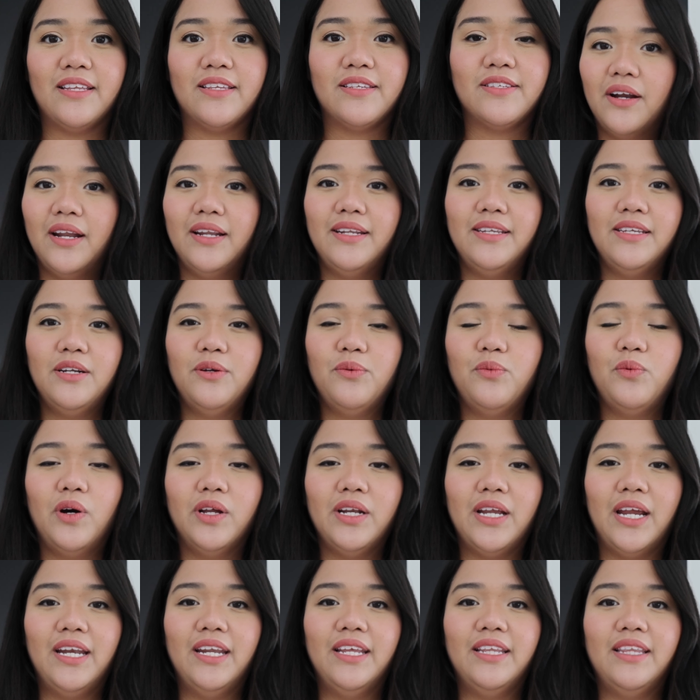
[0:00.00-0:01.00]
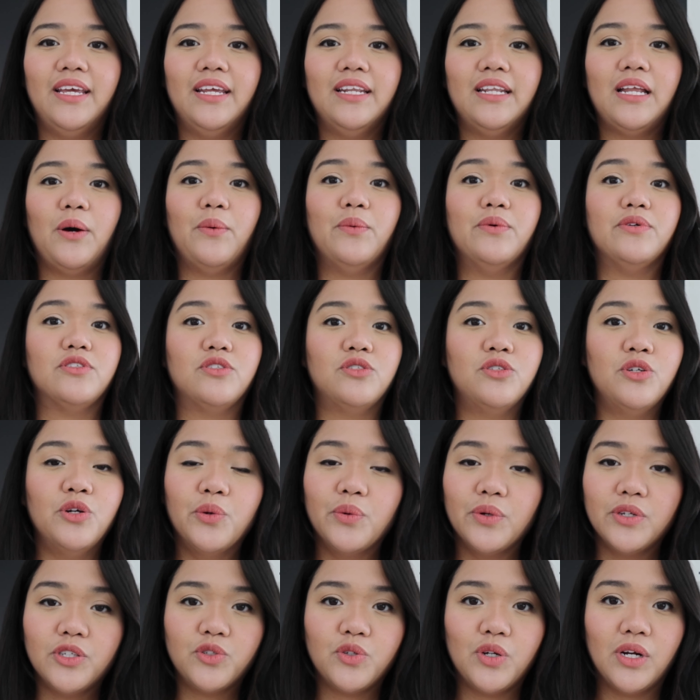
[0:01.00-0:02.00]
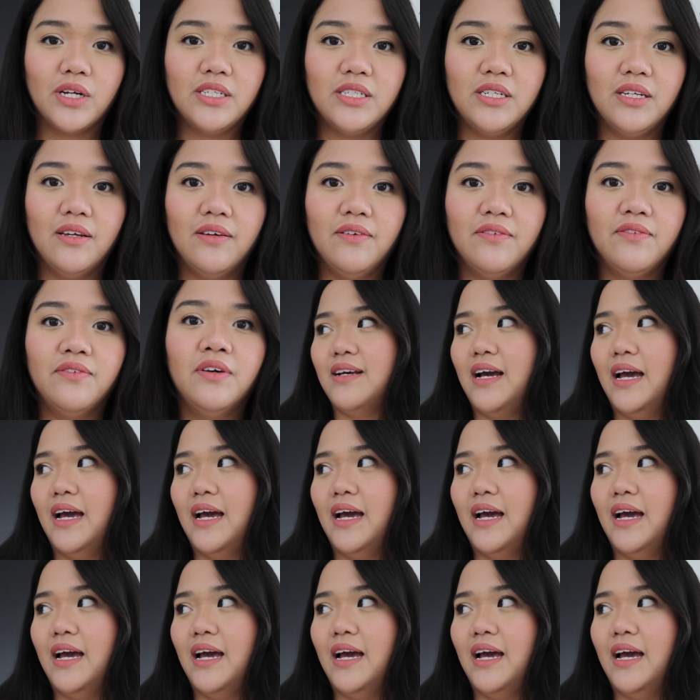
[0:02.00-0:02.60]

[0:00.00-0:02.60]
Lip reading: and I didn't want anything that was too restrictive.